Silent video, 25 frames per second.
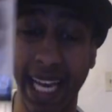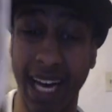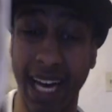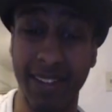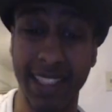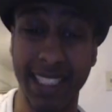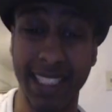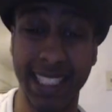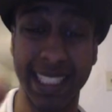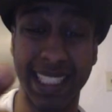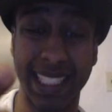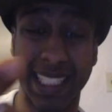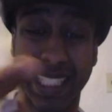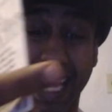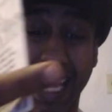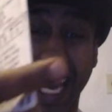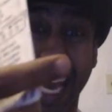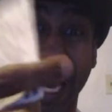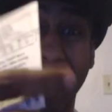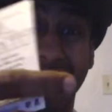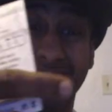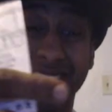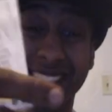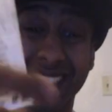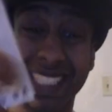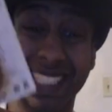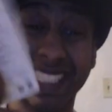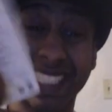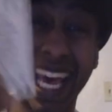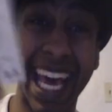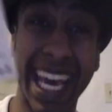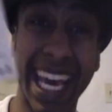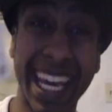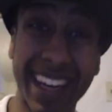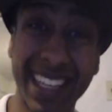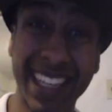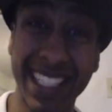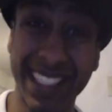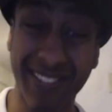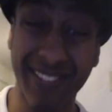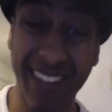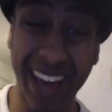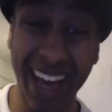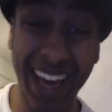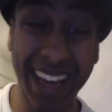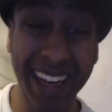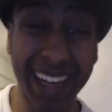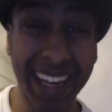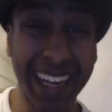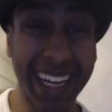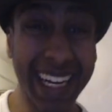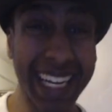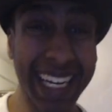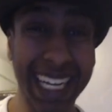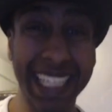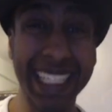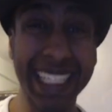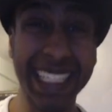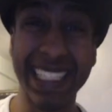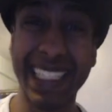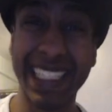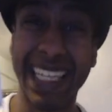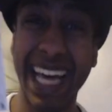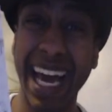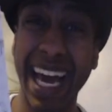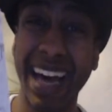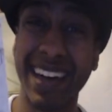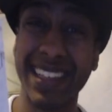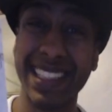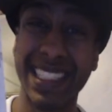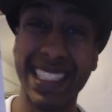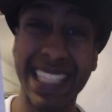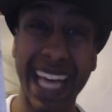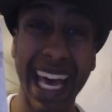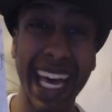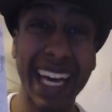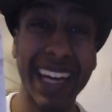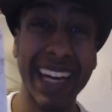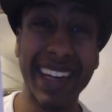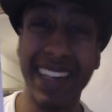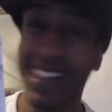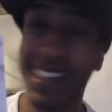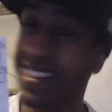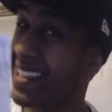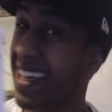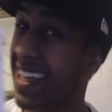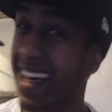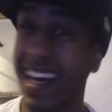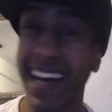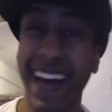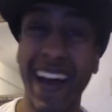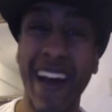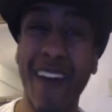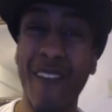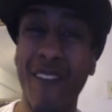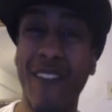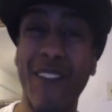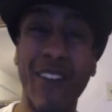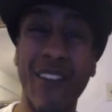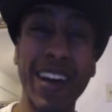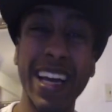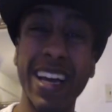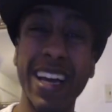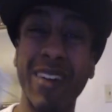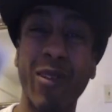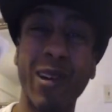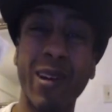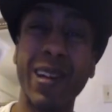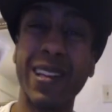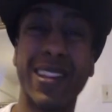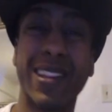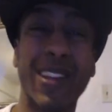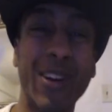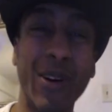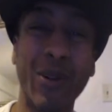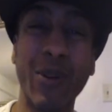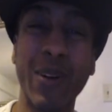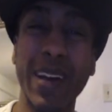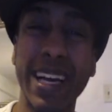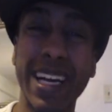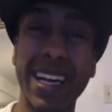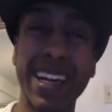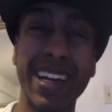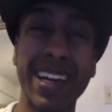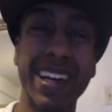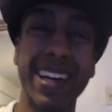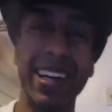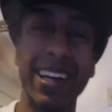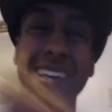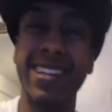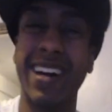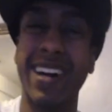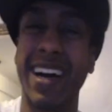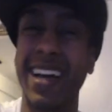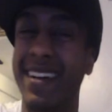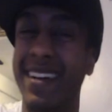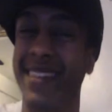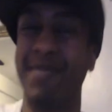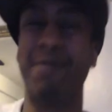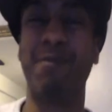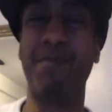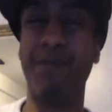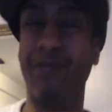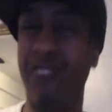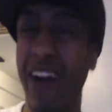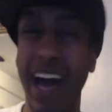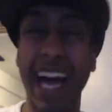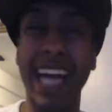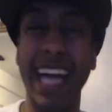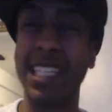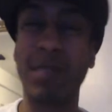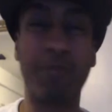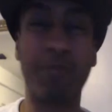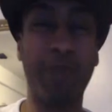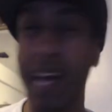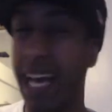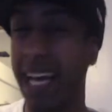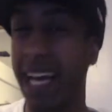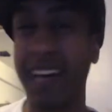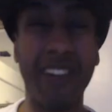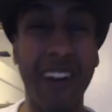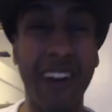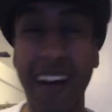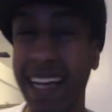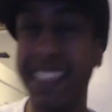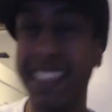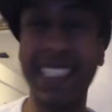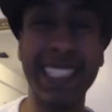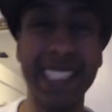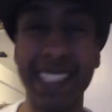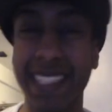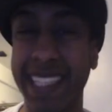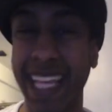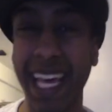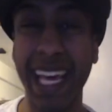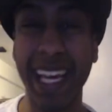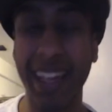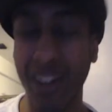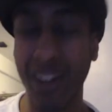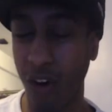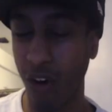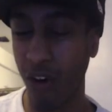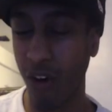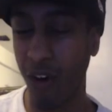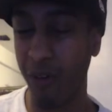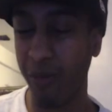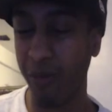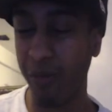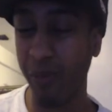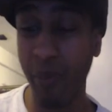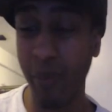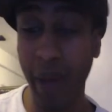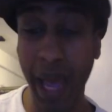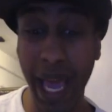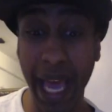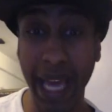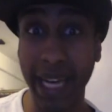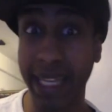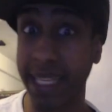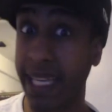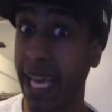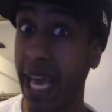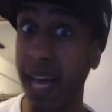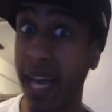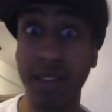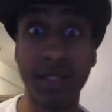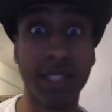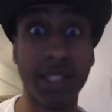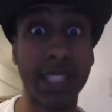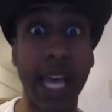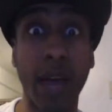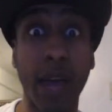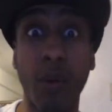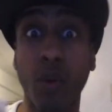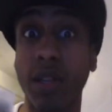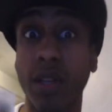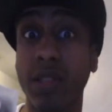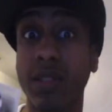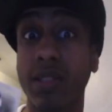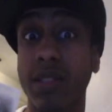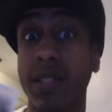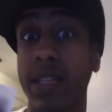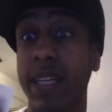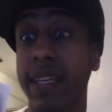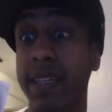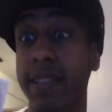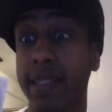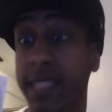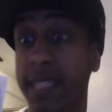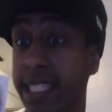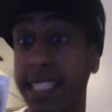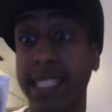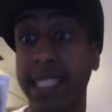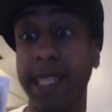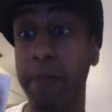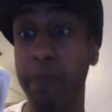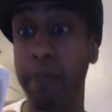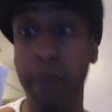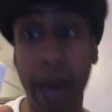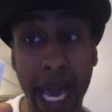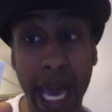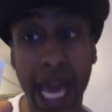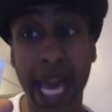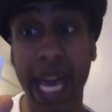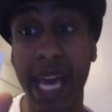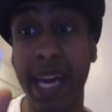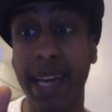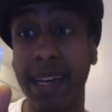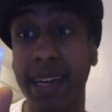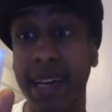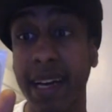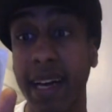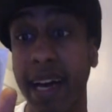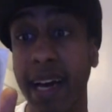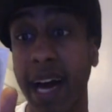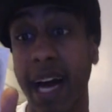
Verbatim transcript: This is Gale Sayers, man. This is Gale Sayers. If we were doing like a flashback legend thing, oh man, Gale Sayers, he's the man. I